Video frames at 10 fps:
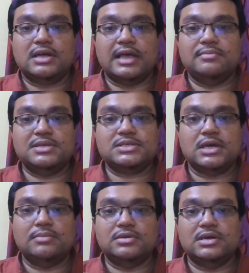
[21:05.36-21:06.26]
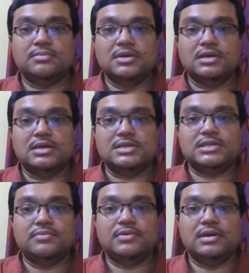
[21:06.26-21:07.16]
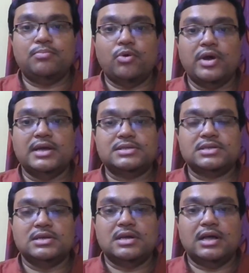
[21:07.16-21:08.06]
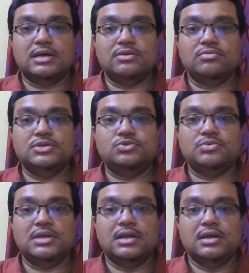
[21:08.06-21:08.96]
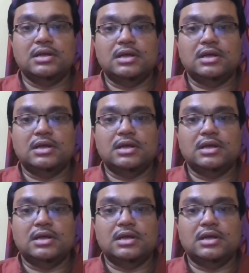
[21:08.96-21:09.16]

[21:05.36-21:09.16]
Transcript: can be summed up in several points, and which will